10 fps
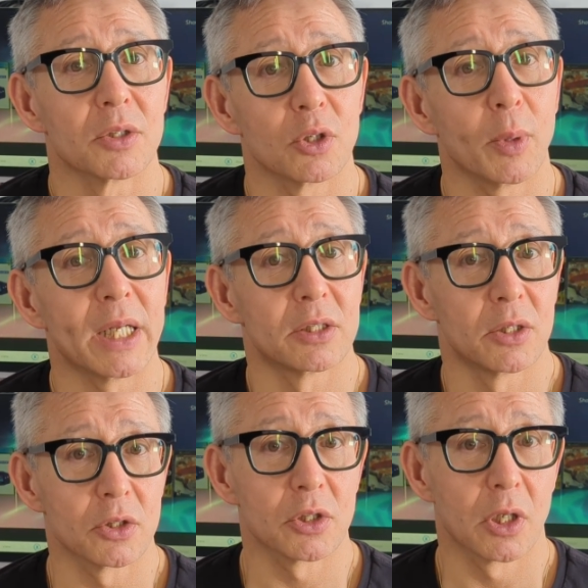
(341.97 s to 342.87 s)
So it
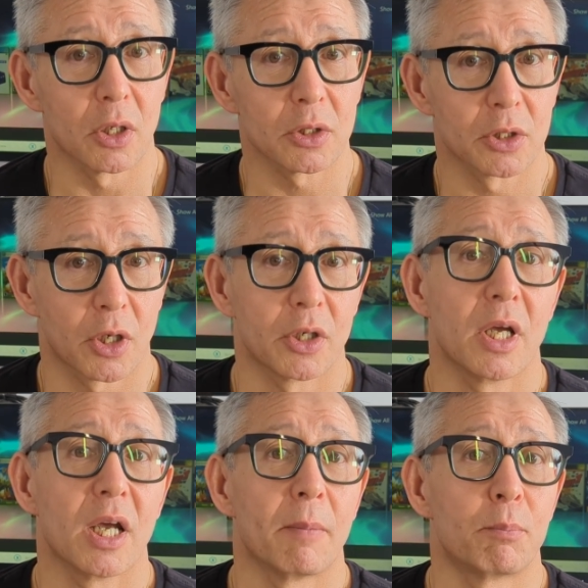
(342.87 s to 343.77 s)
does lock
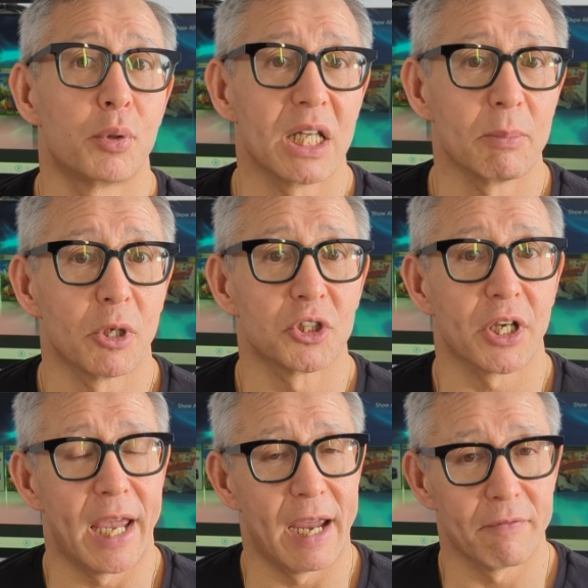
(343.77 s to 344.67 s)
down pretty
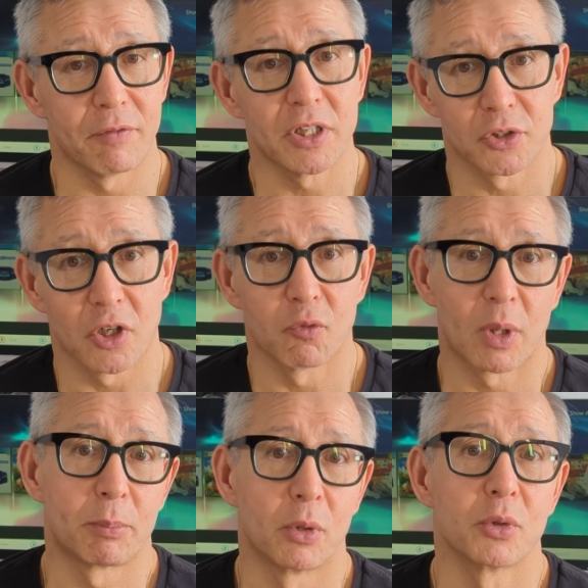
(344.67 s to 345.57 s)
much every
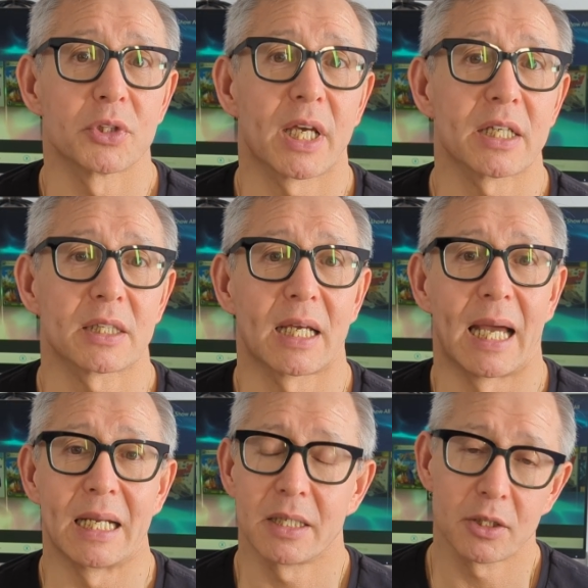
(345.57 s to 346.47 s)
software process
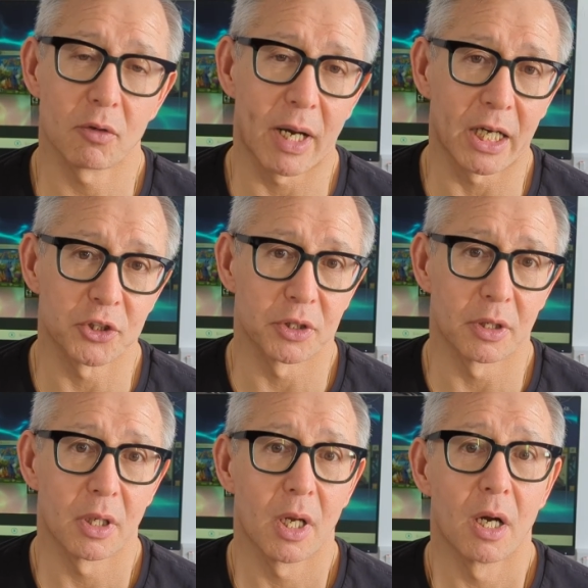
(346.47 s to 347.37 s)
and
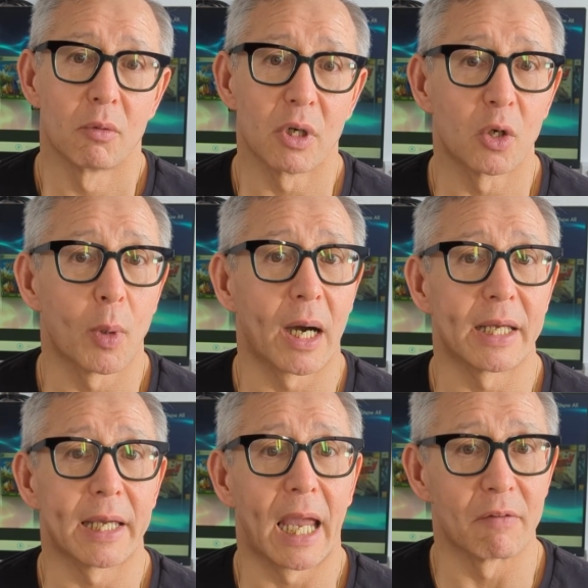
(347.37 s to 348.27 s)
interaction,
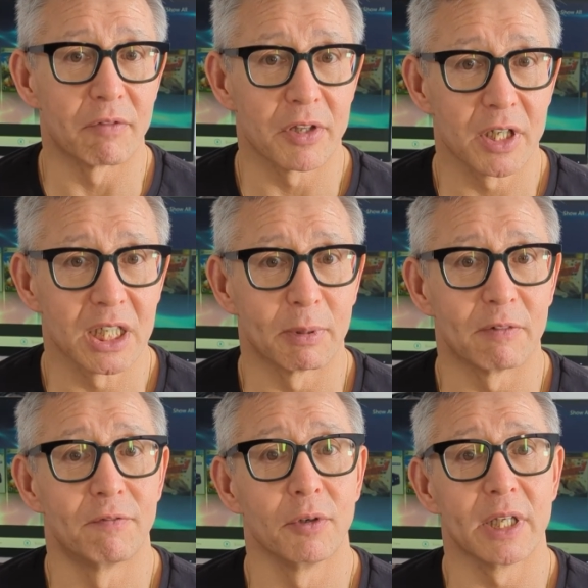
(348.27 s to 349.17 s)
requiring everything to be
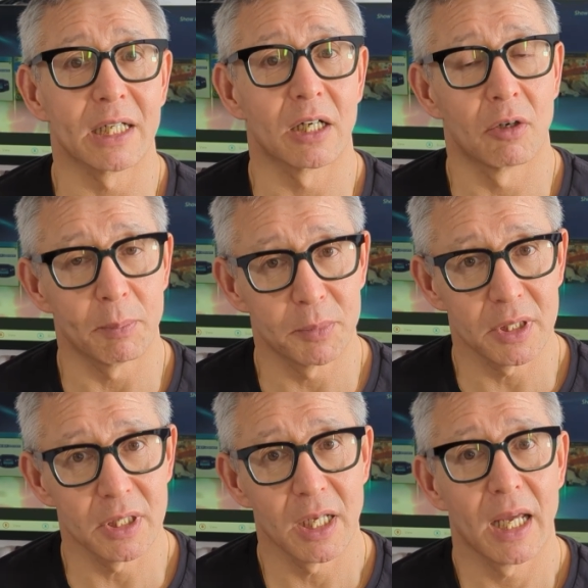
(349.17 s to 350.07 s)
fully
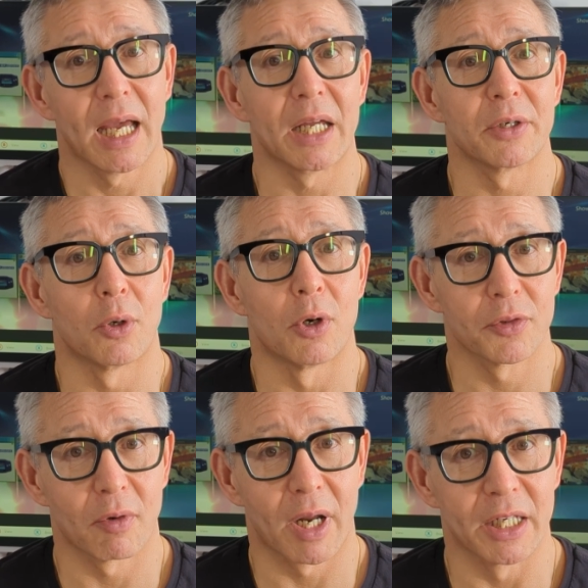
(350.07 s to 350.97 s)
encrypted and
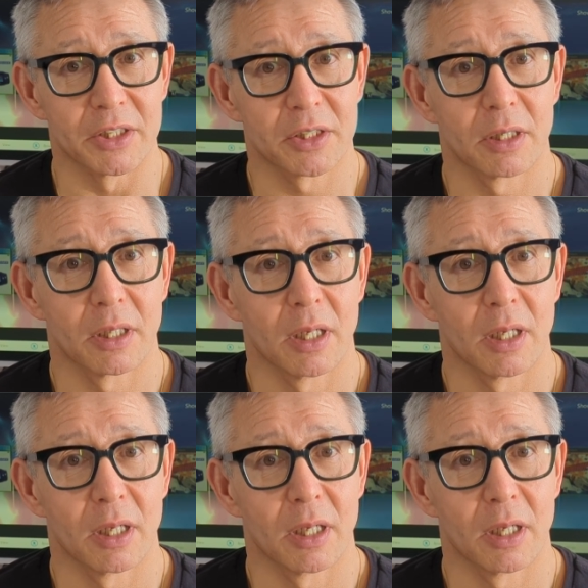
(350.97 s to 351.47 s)
authorized.